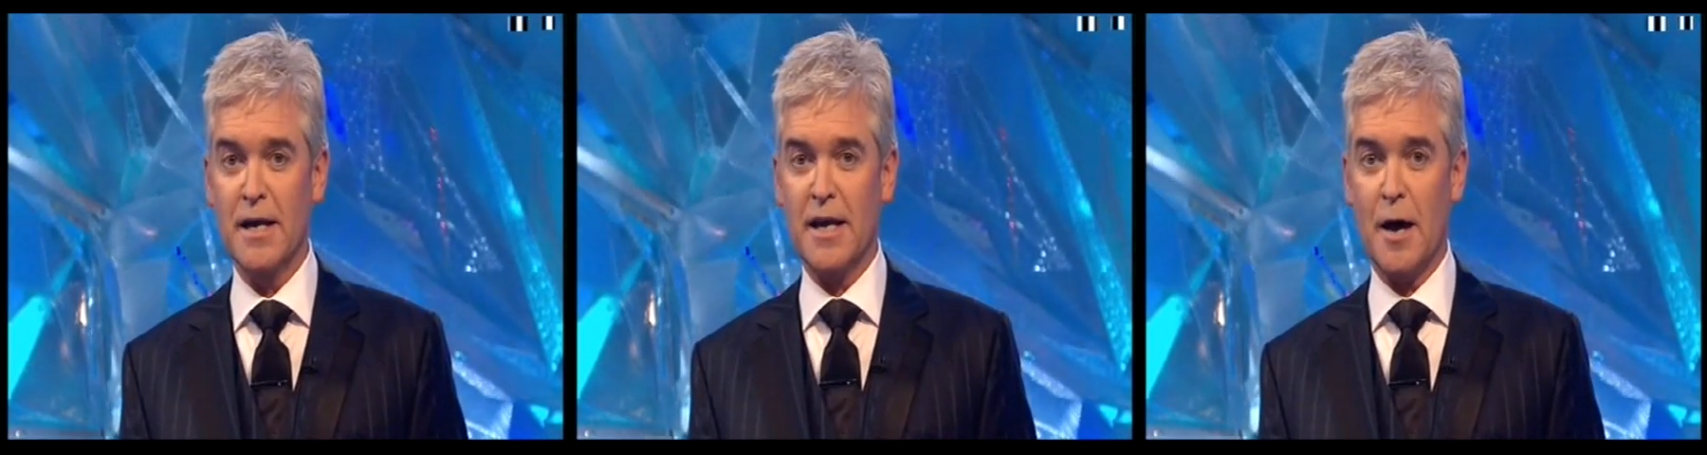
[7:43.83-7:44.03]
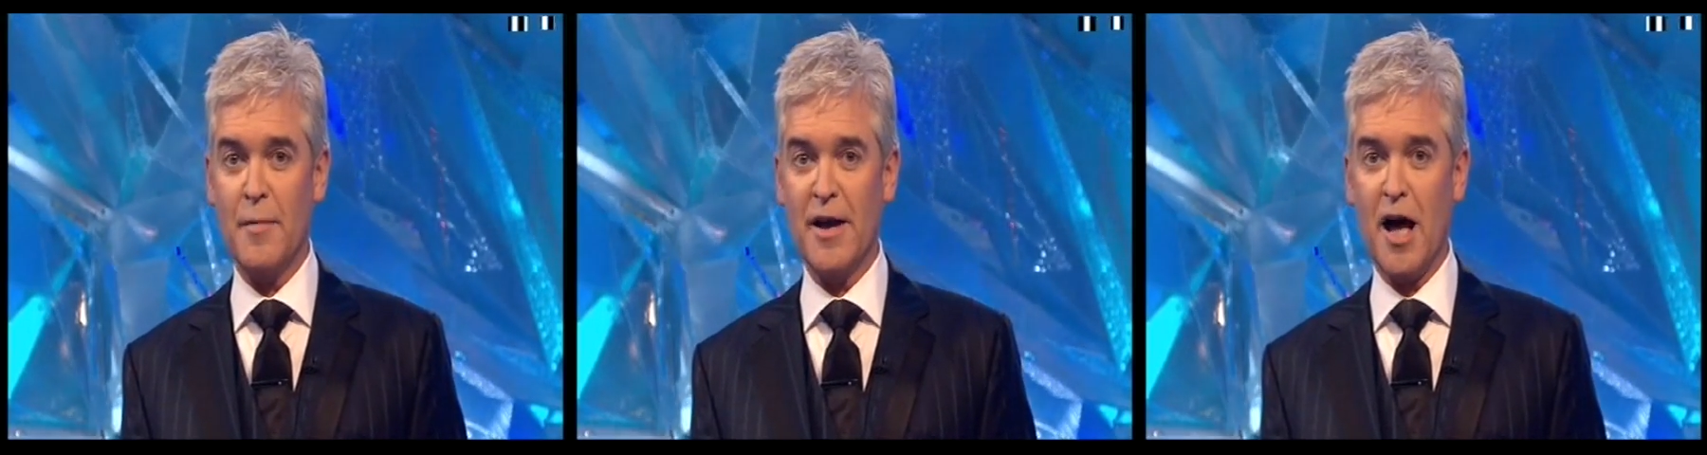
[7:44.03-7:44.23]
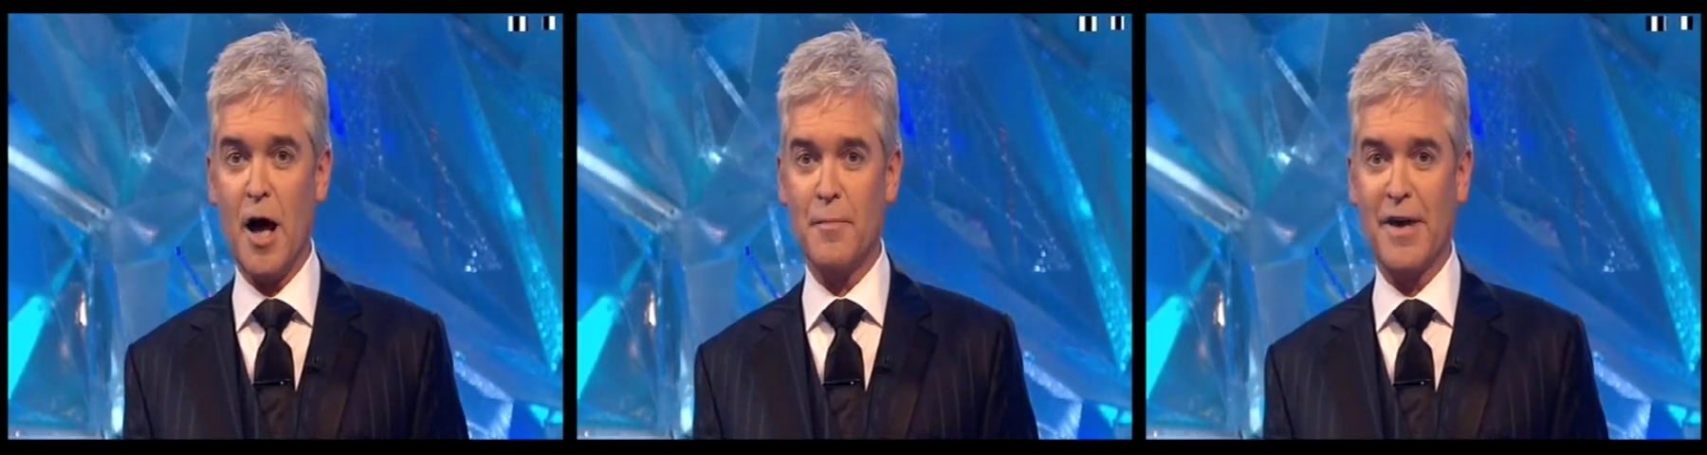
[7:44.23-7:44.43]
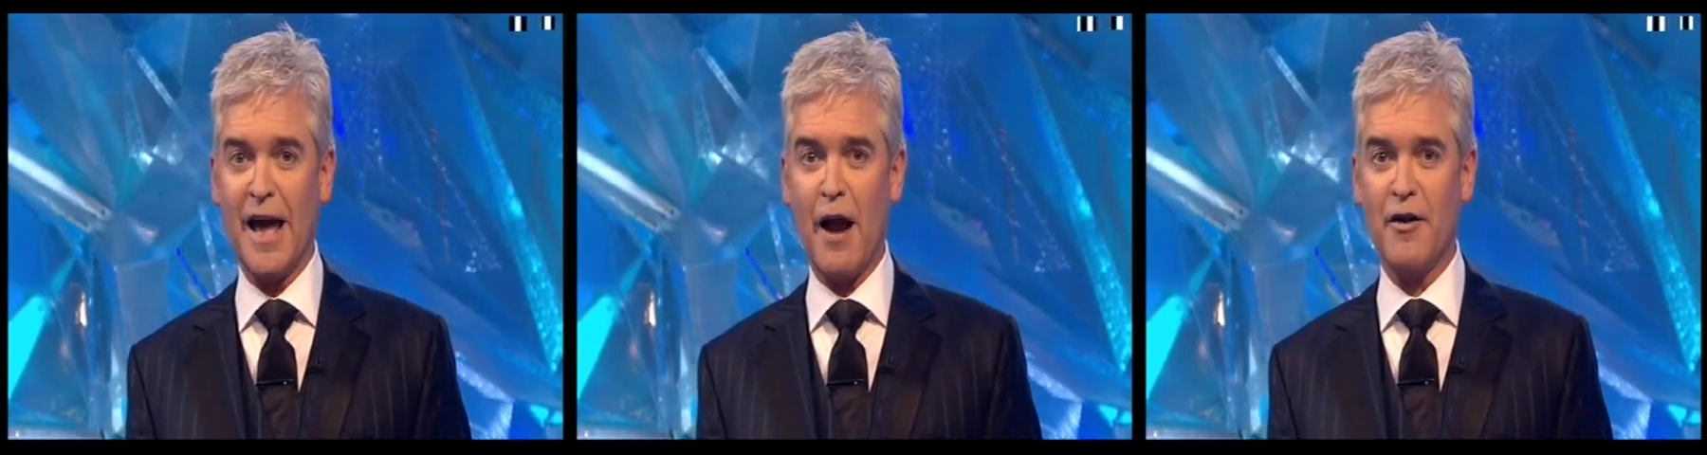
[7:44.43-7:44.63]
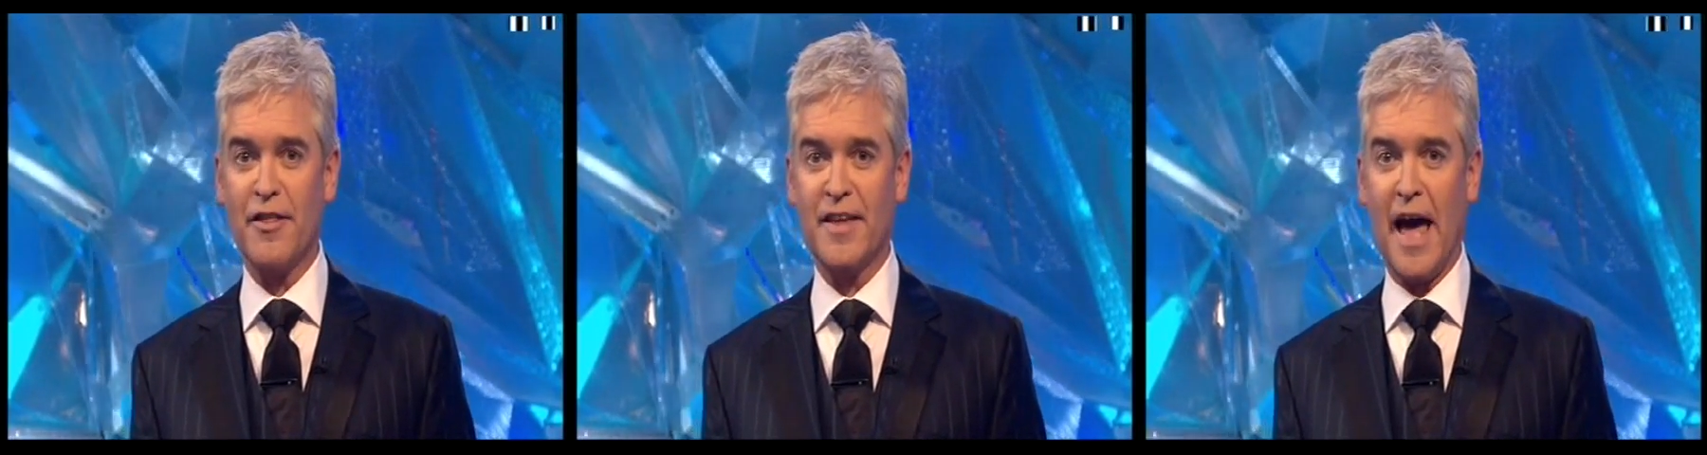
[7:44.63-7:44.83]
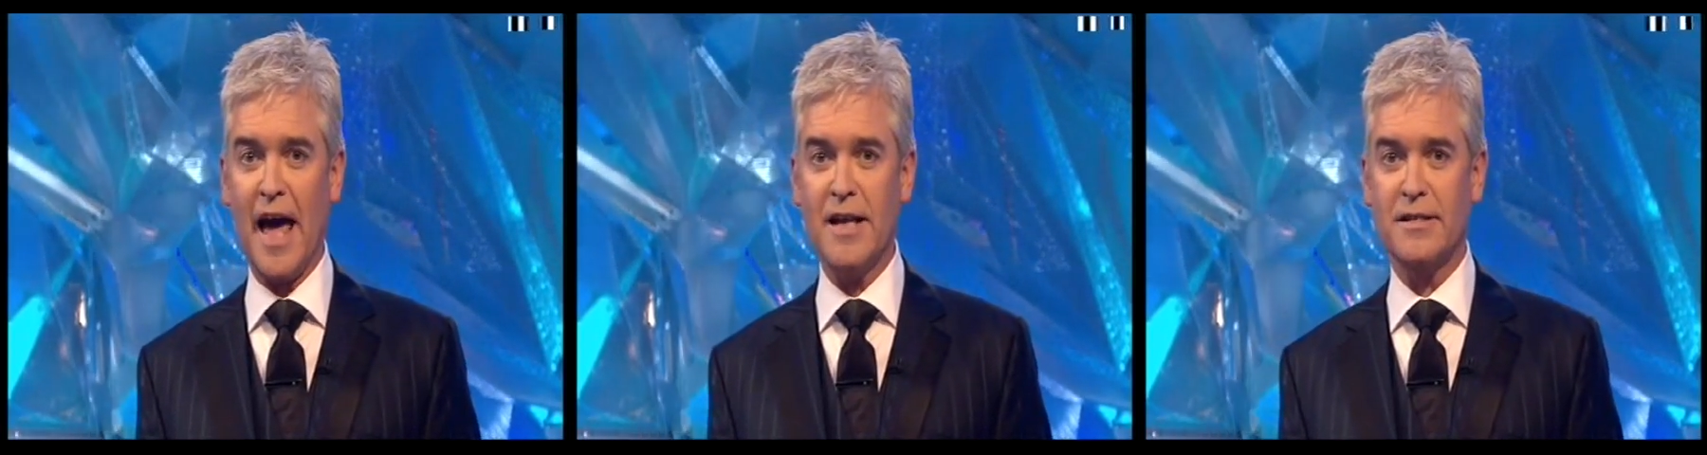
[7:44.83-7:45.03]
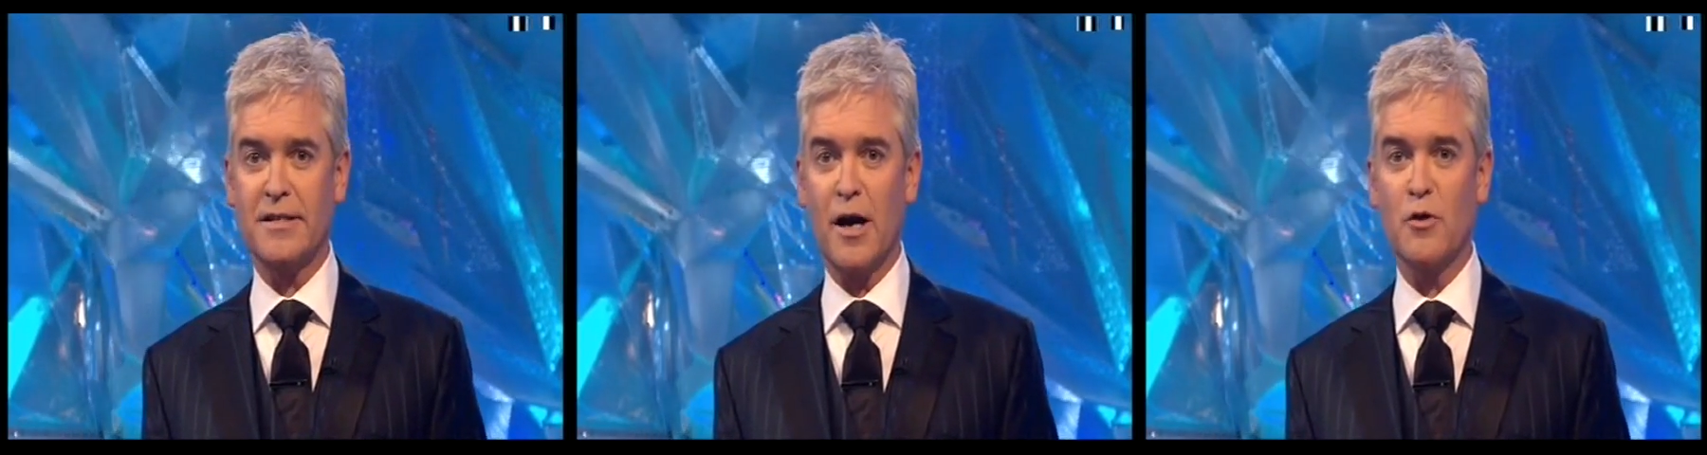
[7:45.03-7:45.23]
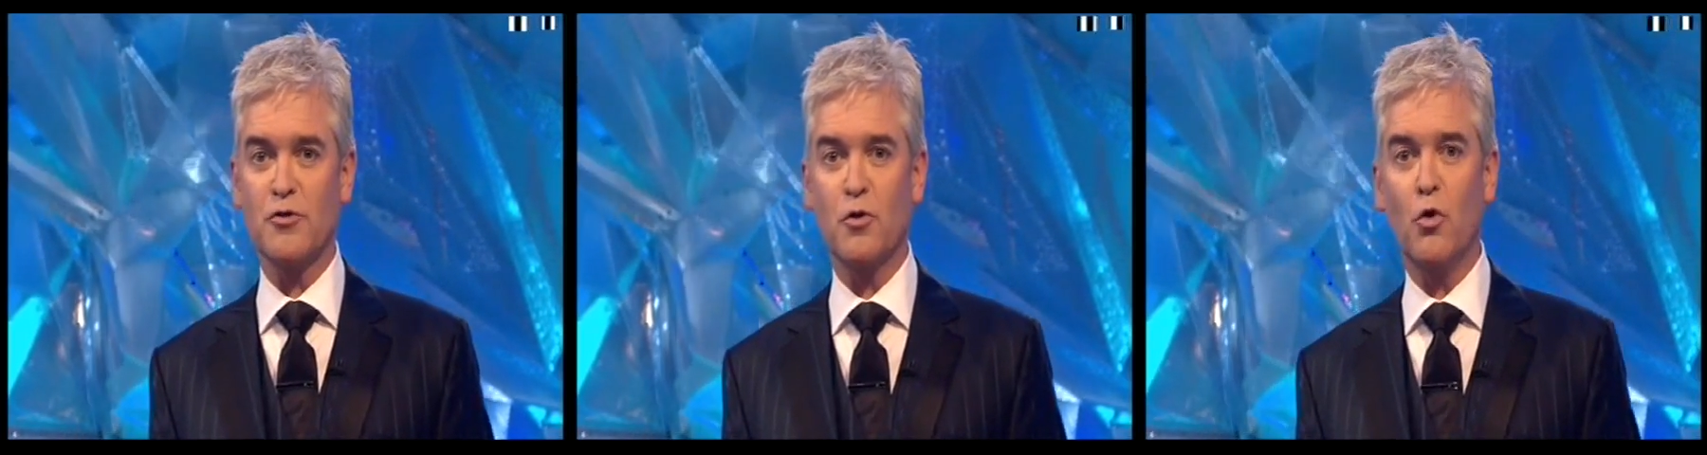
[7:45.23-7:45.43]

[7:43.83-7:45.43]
Coming up, Gareth Gates goes